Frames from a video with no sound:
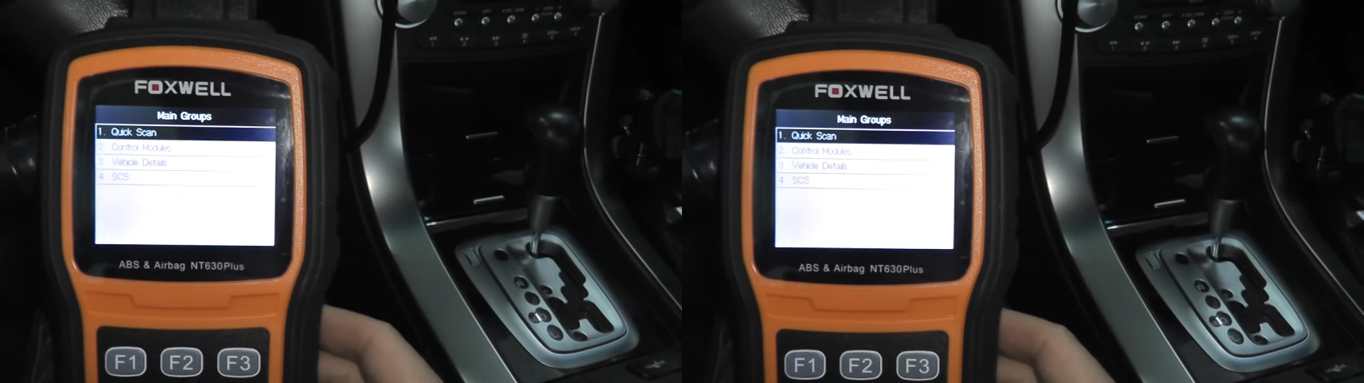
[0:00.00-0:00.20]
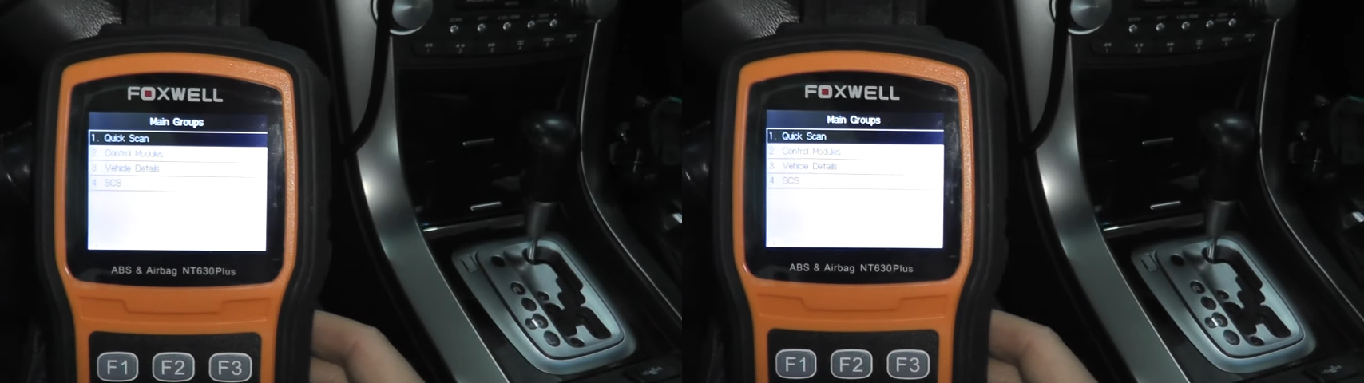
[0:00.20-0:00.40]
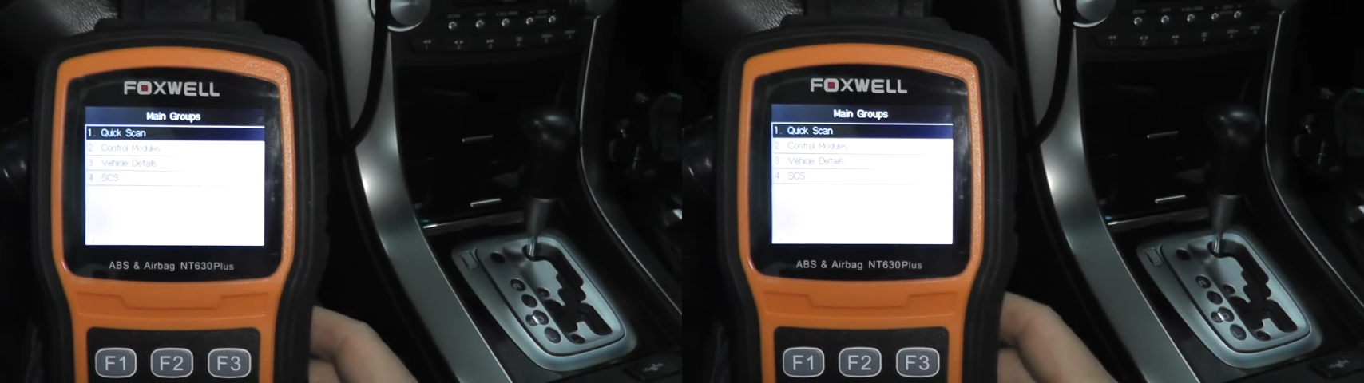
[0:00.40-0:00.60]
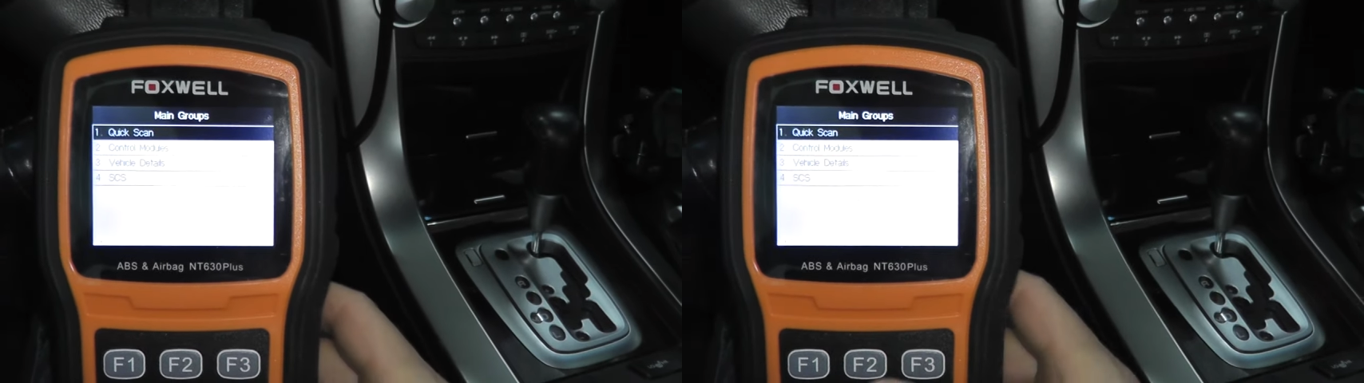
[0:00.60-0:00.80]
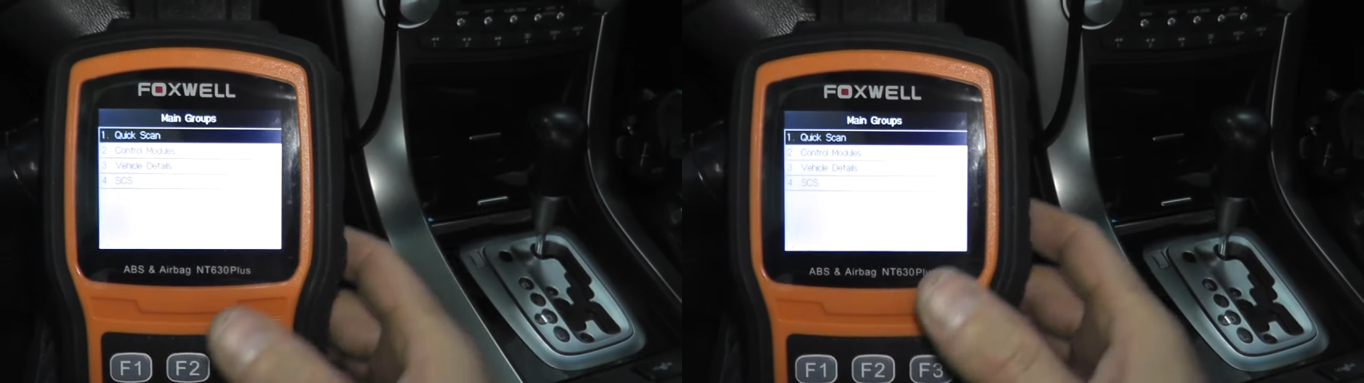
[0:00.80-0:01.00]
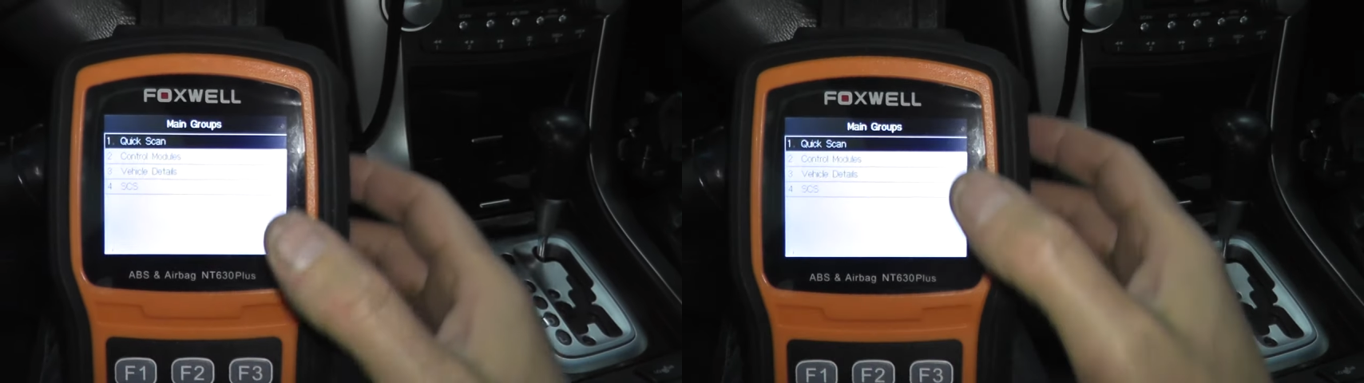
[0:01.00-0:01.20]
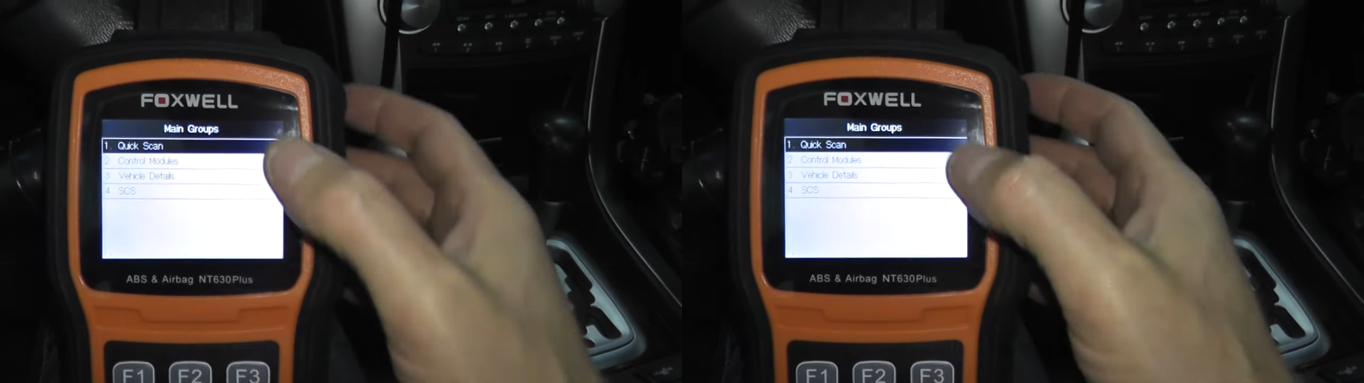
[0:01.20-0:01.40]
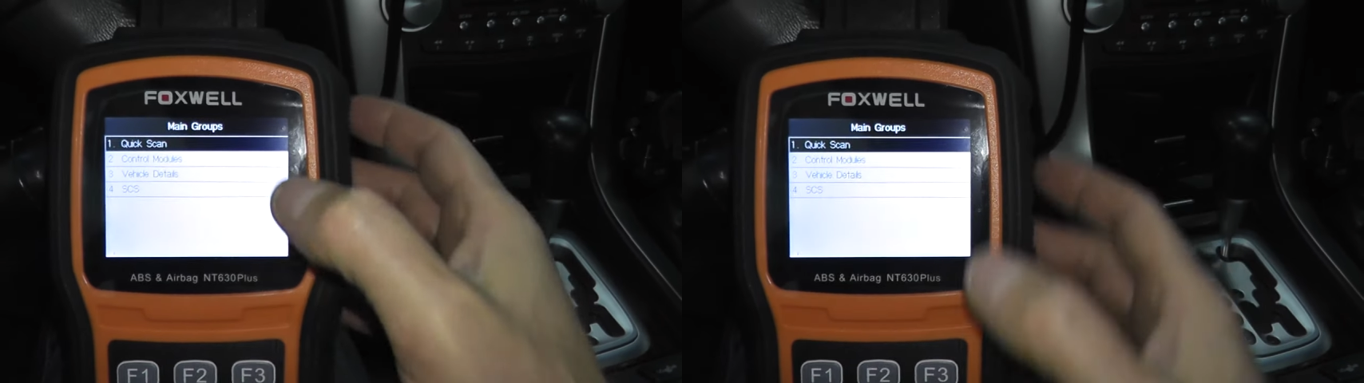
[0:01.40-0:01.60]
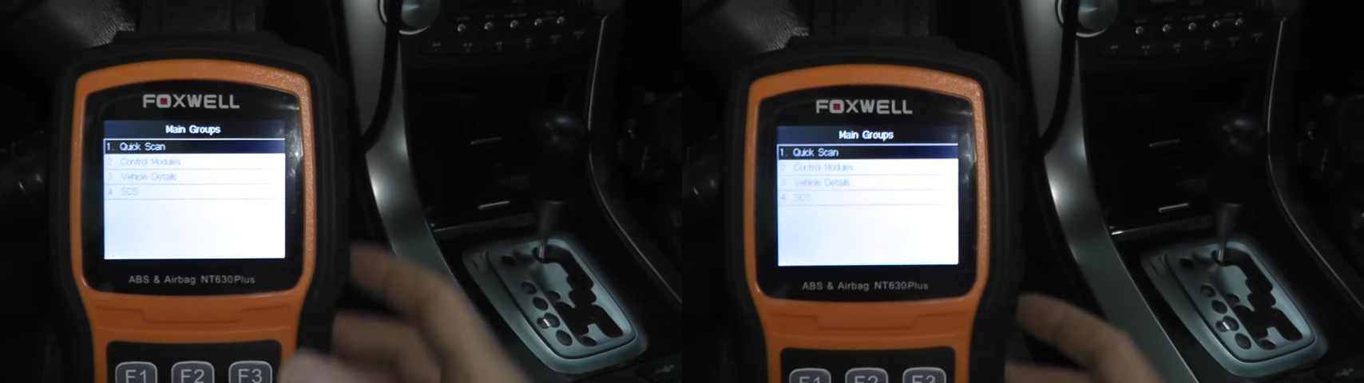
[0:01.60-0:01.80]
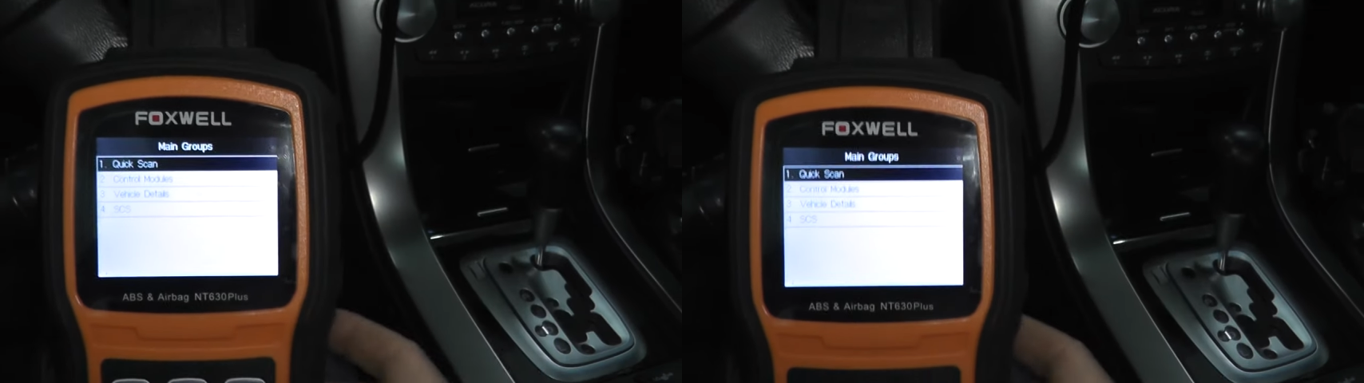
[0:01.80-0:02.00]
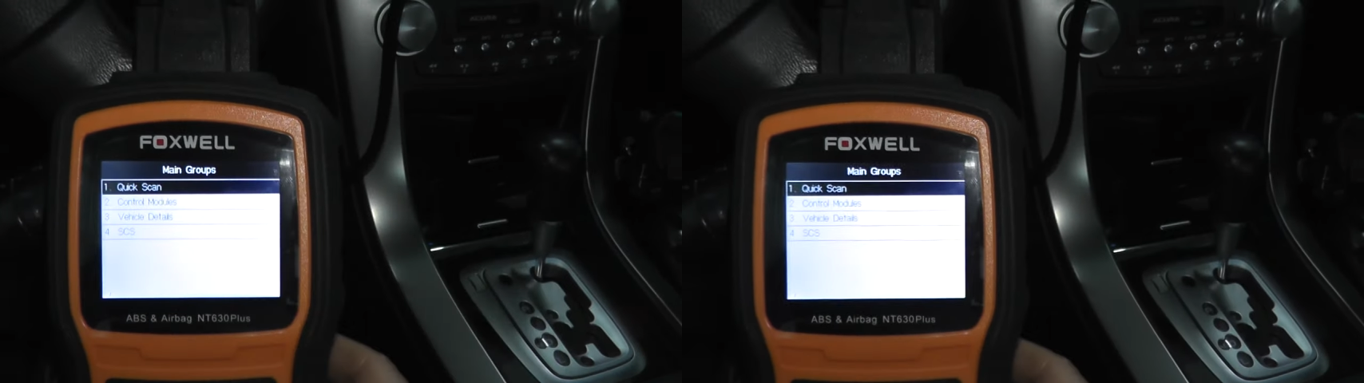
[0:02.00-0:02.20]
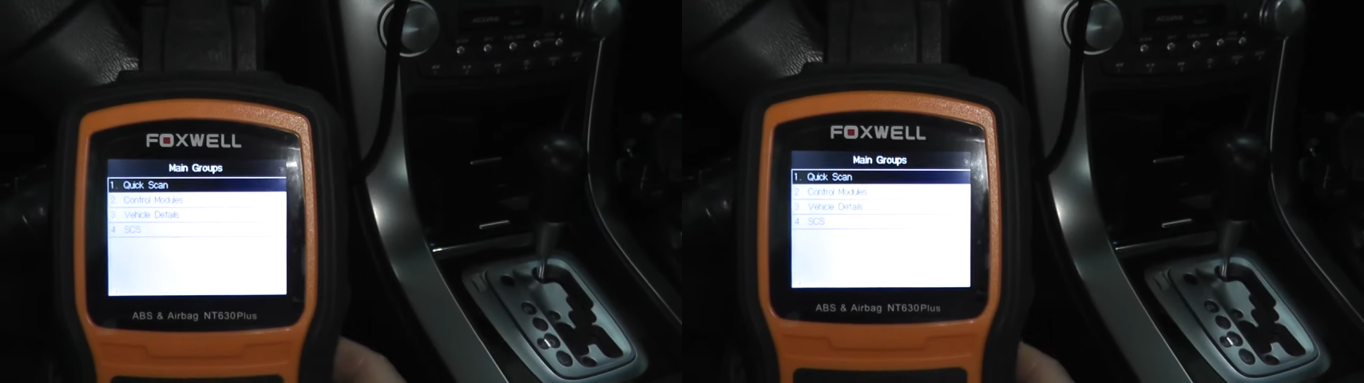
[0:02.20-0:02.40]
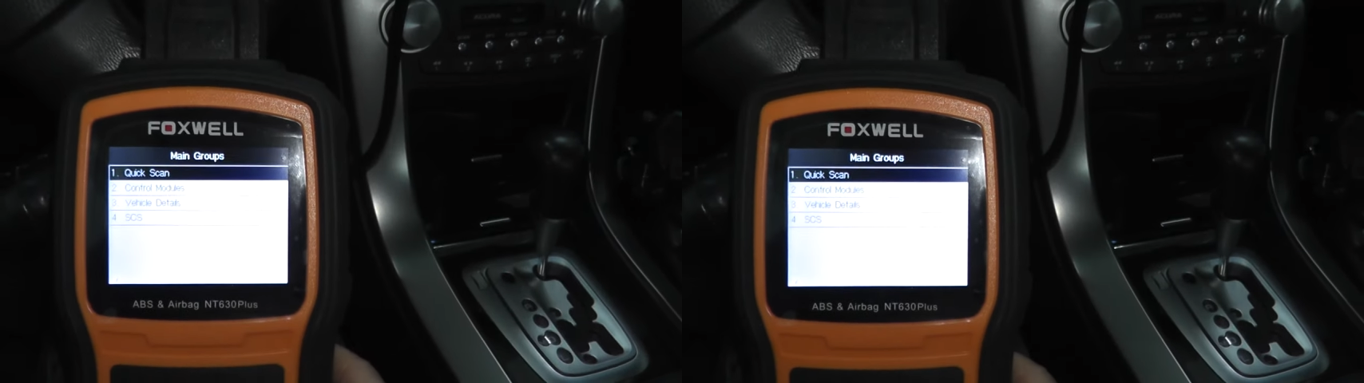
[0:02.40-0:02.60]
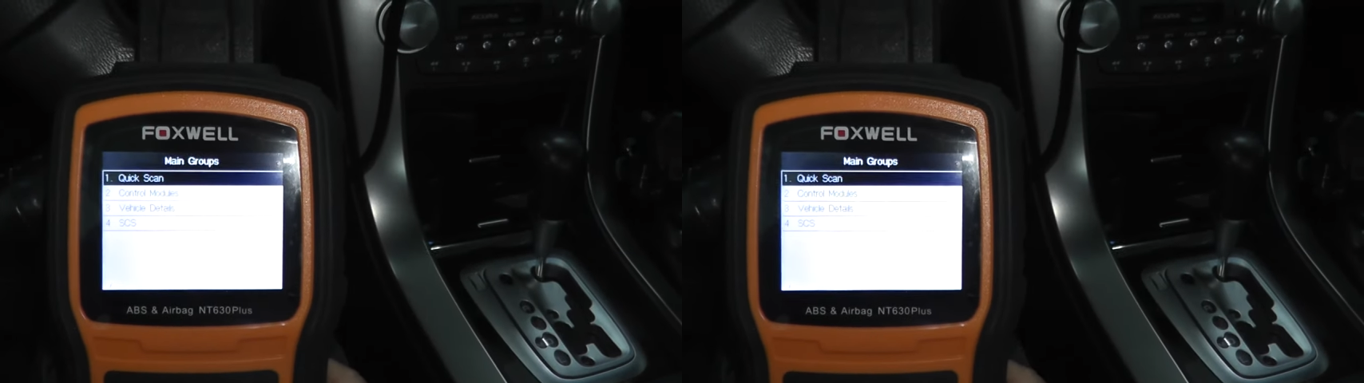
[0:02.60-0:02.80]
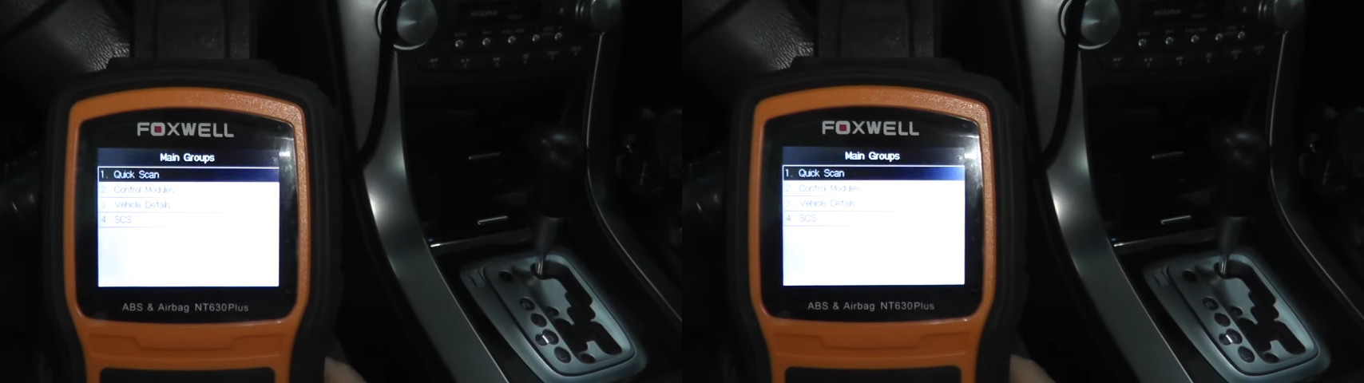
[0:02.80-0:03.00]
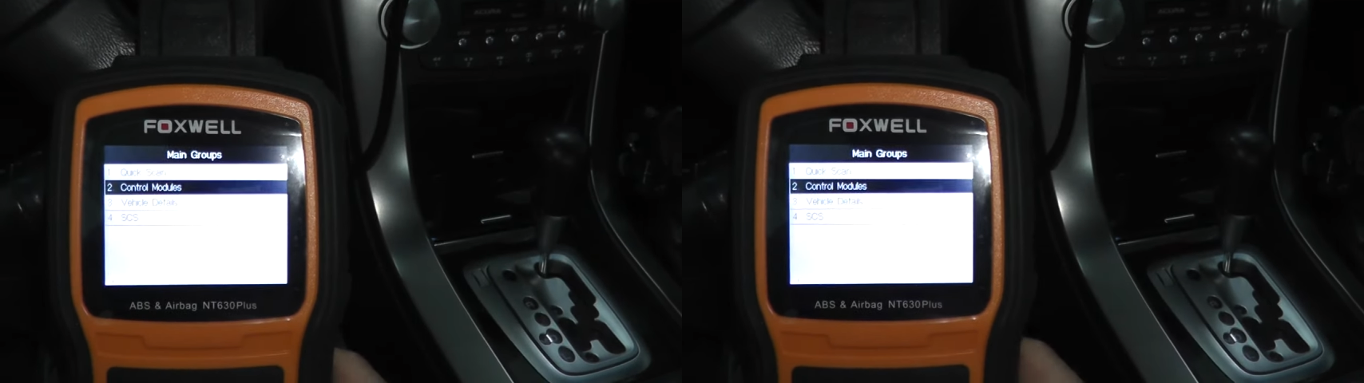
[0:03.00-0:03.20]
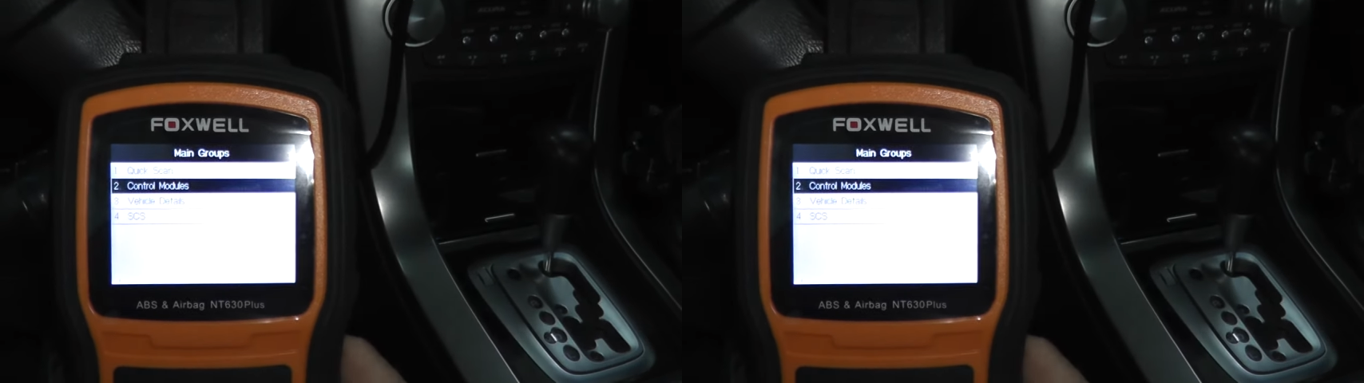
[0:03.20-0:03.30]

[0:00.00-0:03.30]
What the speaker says: Nobody's mouth can be seen.